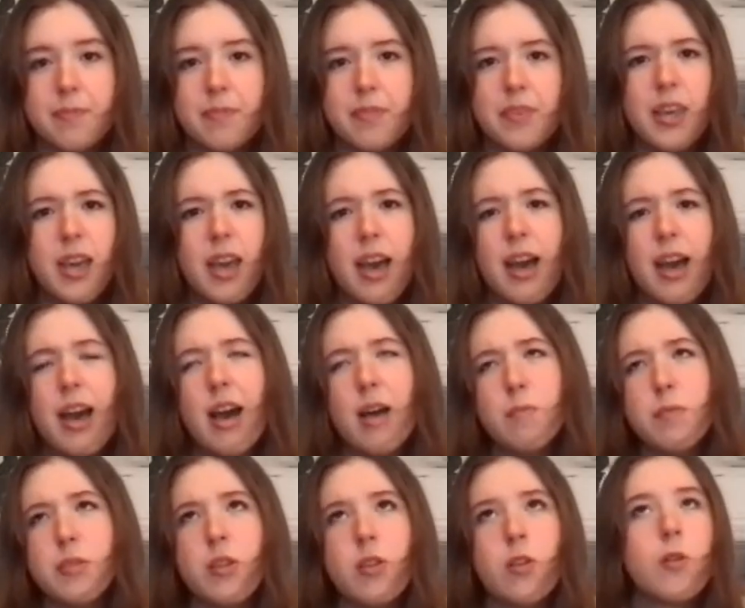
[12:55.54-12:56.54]
Yeah,
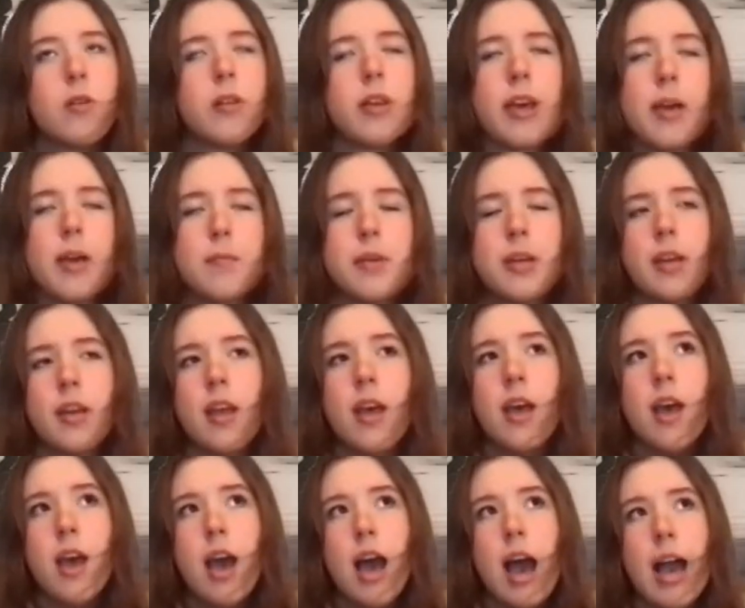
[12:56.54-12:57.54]
absolutely. I mean,
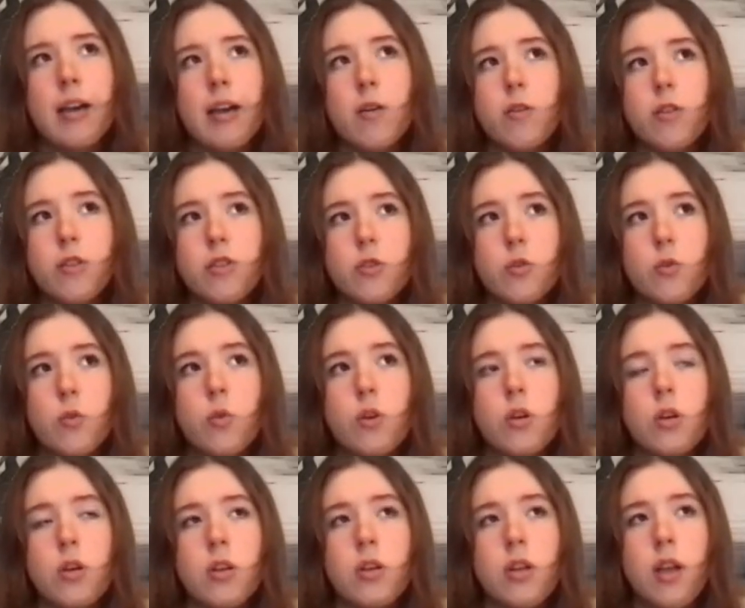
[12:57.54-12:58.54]
I go to
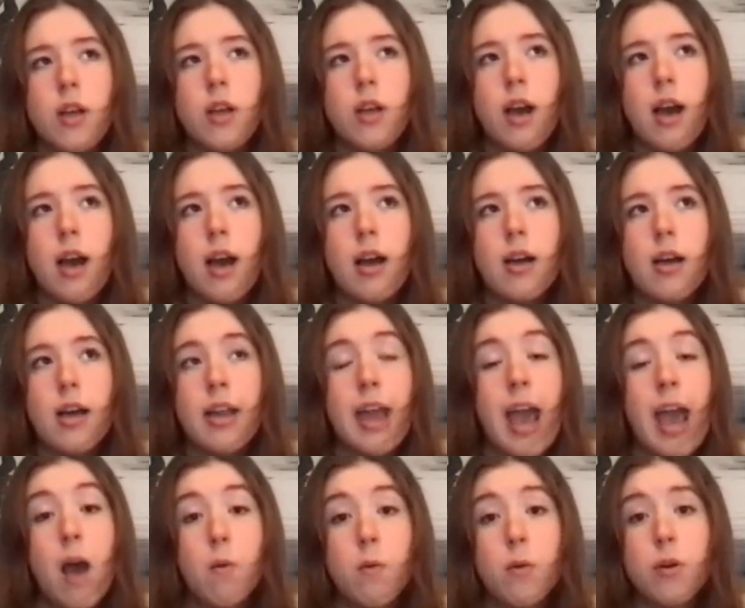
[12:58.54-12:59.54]
school an
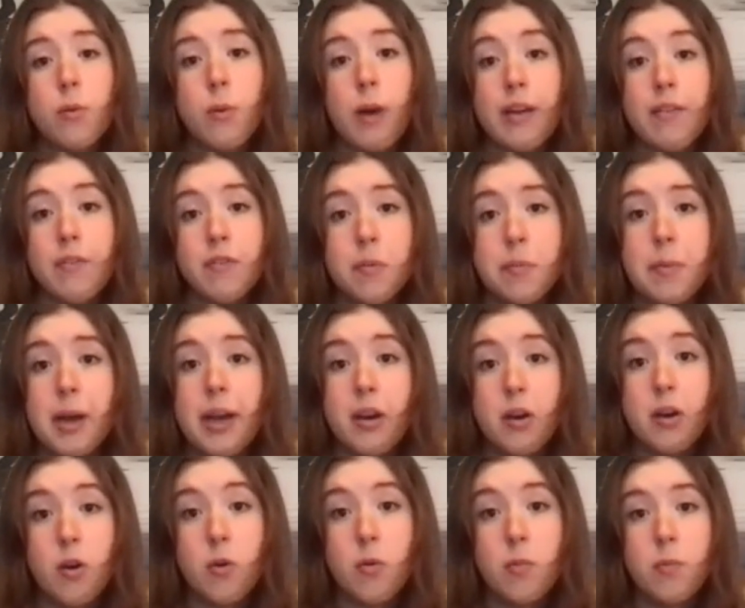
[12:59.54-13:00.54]
hour away from my
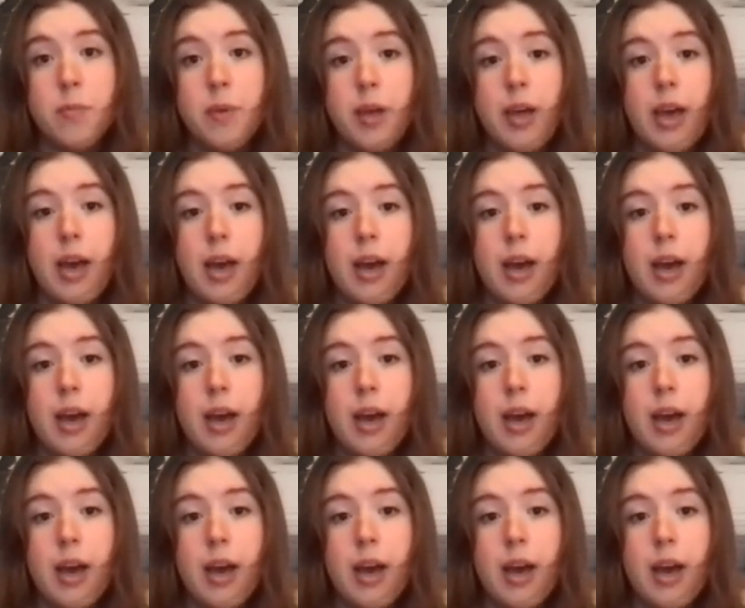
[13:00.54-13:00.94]
home.